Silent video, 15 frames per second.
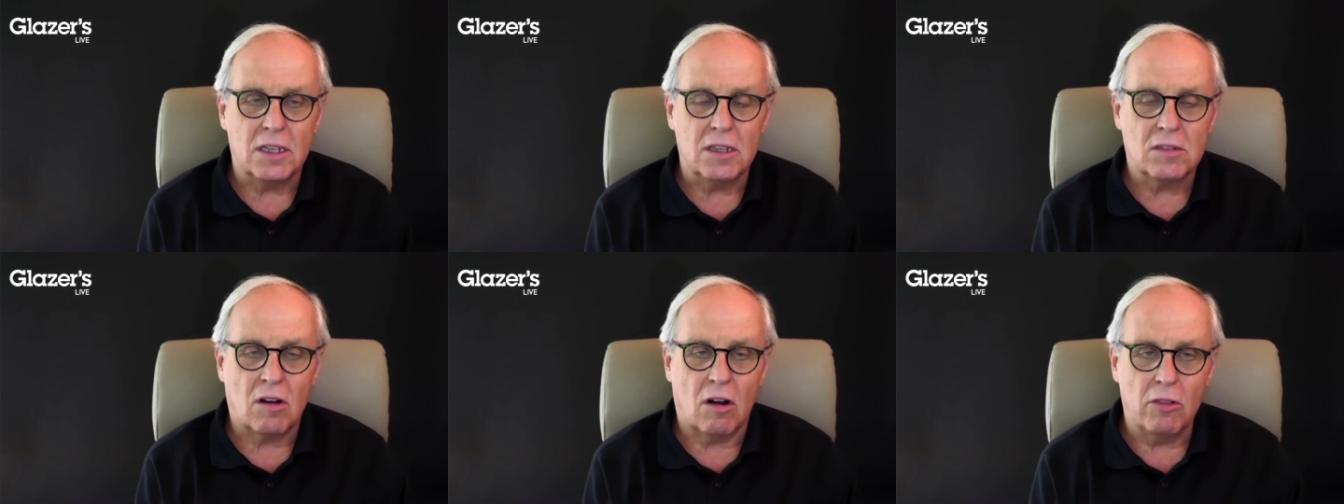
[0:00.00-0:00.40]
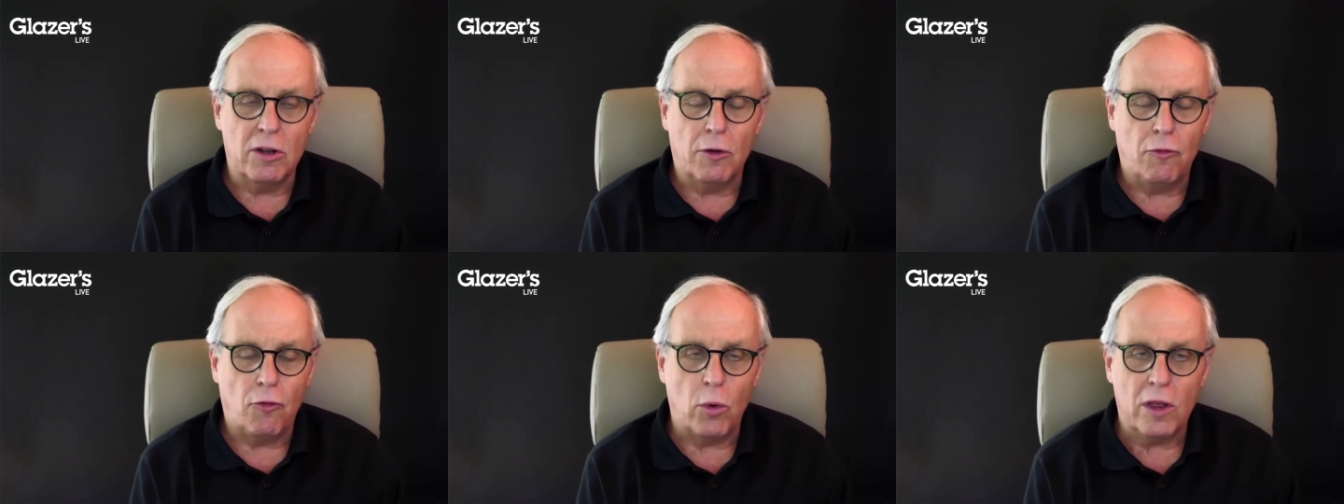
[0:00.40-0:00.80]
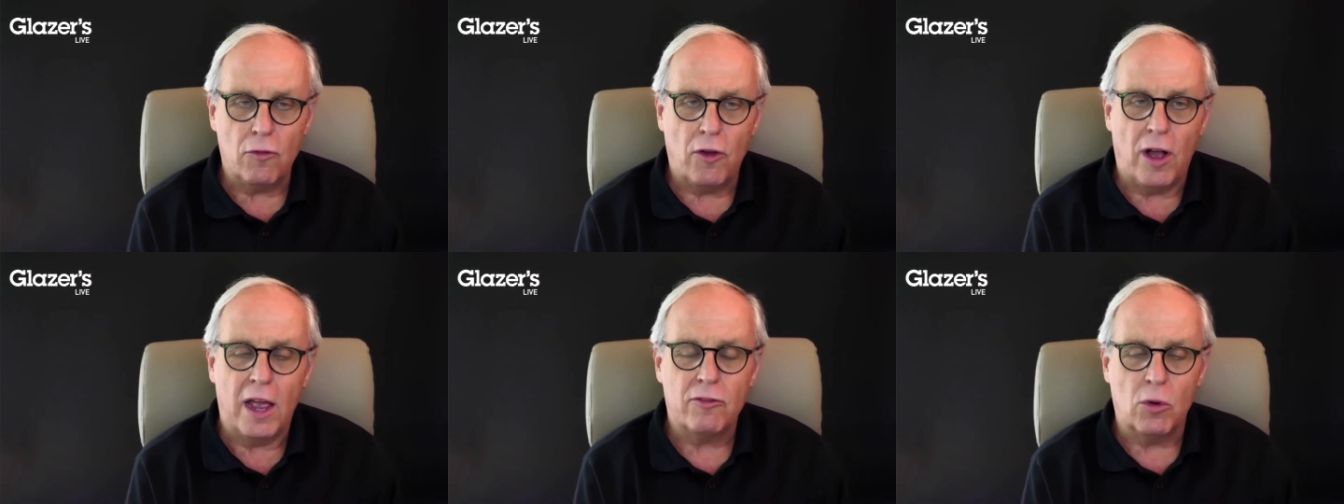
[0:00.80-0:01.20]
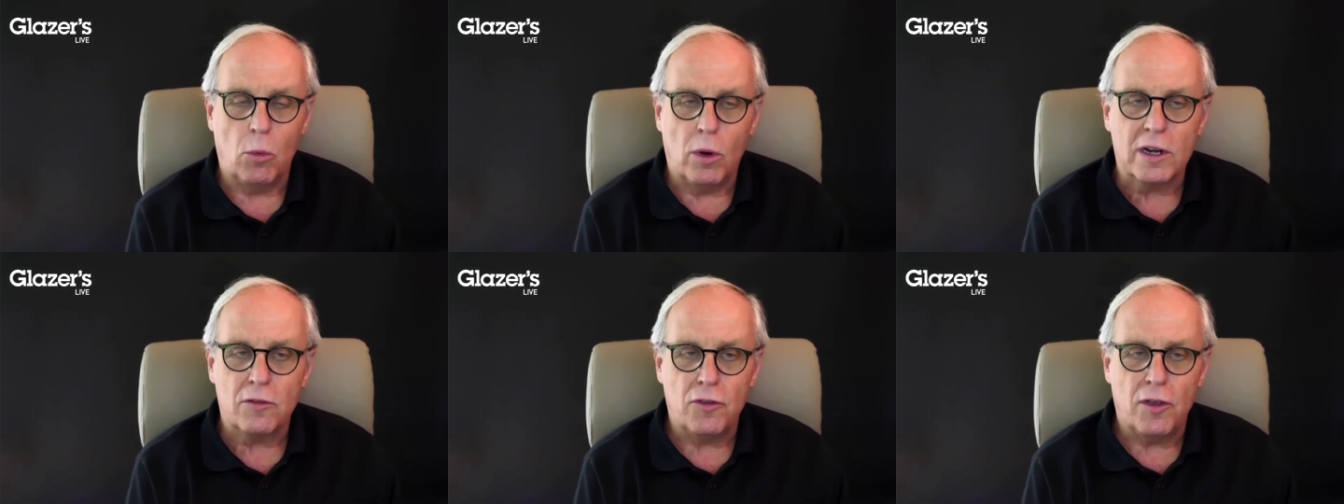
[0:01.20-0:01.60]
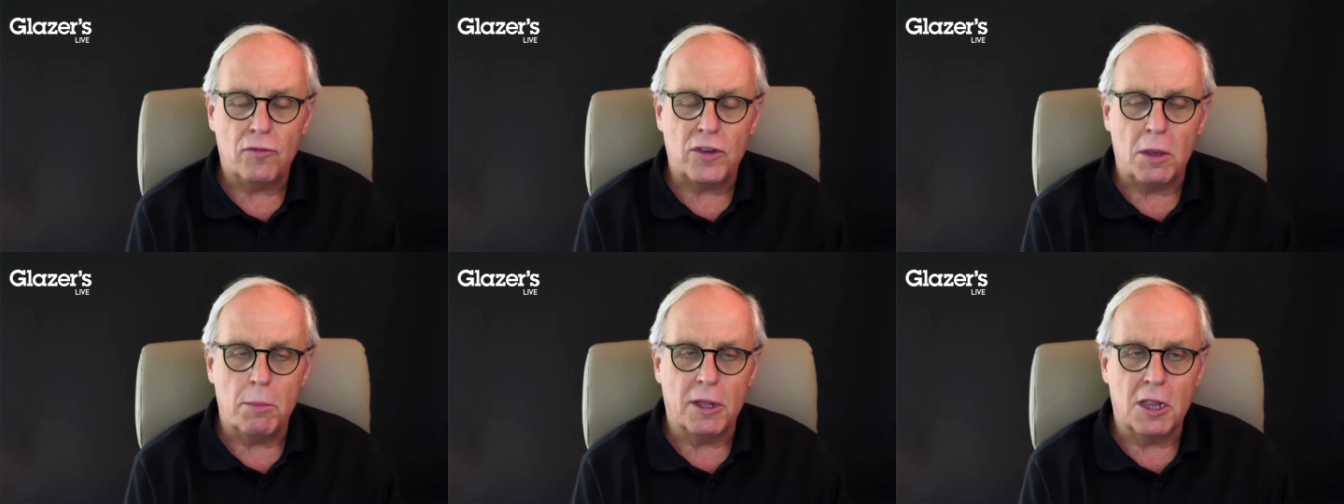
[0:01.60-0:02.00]
is our little 45 to
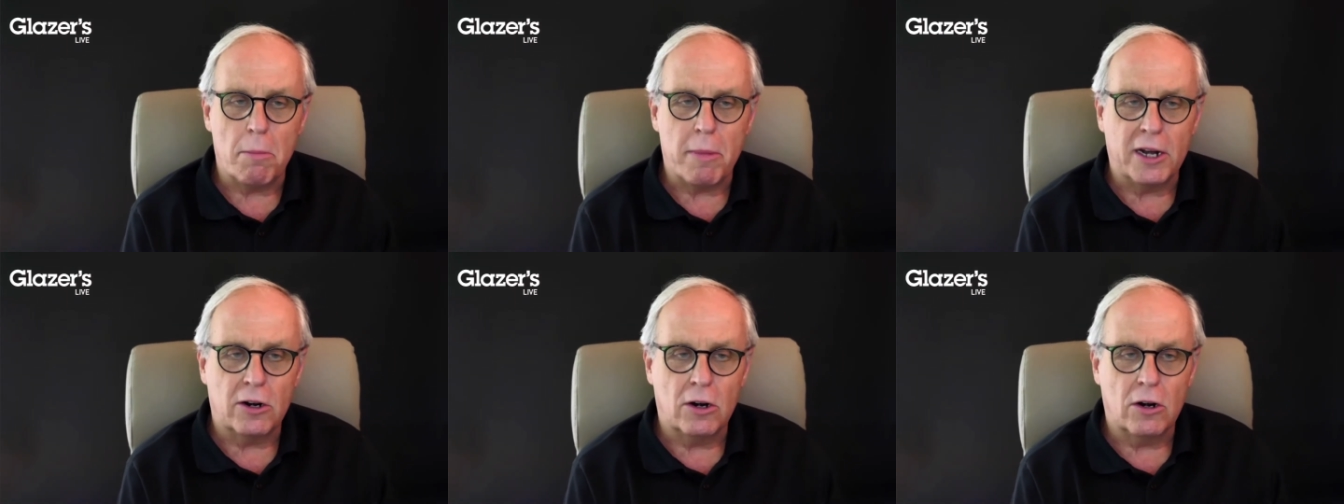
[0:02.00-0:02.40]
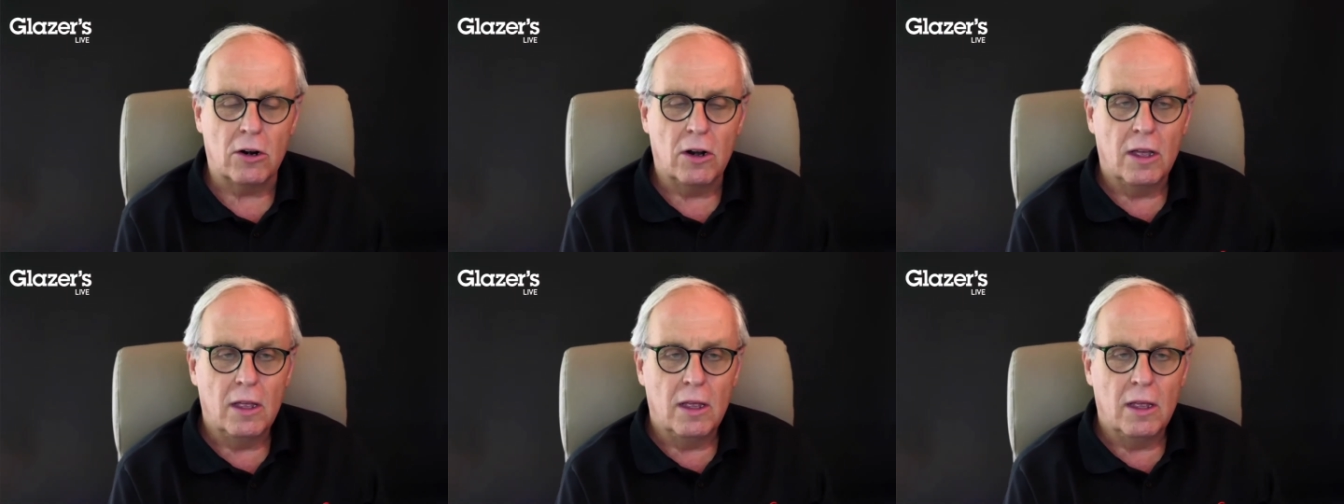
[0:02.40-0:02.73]
150 millimeter,